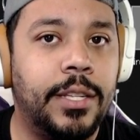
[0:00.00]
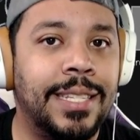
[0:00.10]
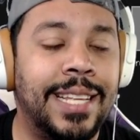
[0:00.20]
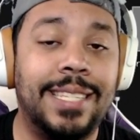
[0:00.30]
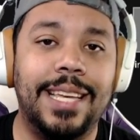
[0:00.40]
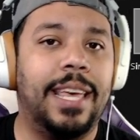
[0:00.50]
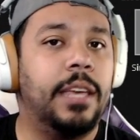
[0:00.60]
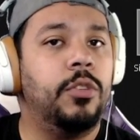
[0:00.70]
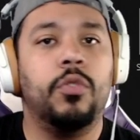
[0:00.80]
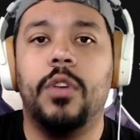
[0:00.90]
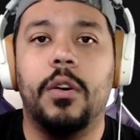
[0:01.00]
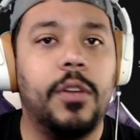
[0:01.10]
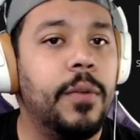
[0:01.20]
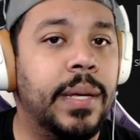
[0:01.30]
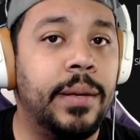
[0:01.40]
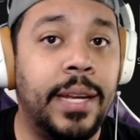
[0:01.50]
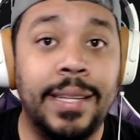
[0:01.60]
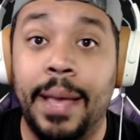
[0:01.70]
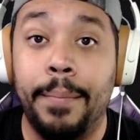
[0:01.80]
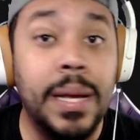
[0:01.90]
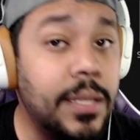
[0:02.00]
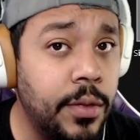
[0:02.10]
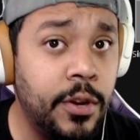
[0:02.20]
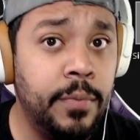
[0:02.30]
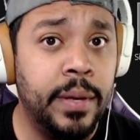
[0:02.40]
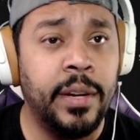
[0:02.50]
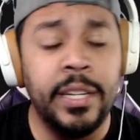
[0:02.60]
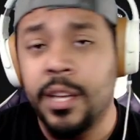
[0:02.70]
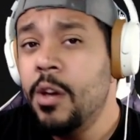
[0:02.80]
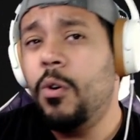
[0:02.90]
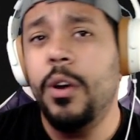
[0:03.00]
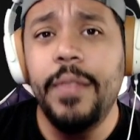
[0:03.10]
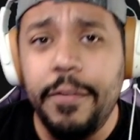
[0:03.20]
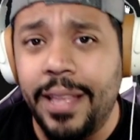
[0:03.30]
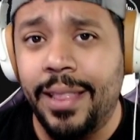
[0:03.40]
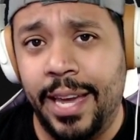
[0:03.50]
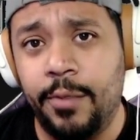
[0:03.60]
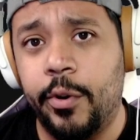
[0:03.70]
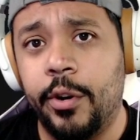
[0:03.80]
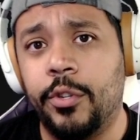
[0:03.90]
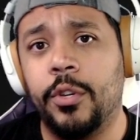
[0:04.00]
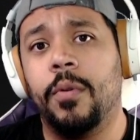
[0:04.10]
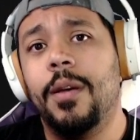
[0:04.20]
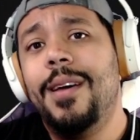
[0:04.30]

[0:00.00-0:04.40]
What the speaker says: Because let's say they use all their abilities, they miss all their abilities, or even if they land one or two,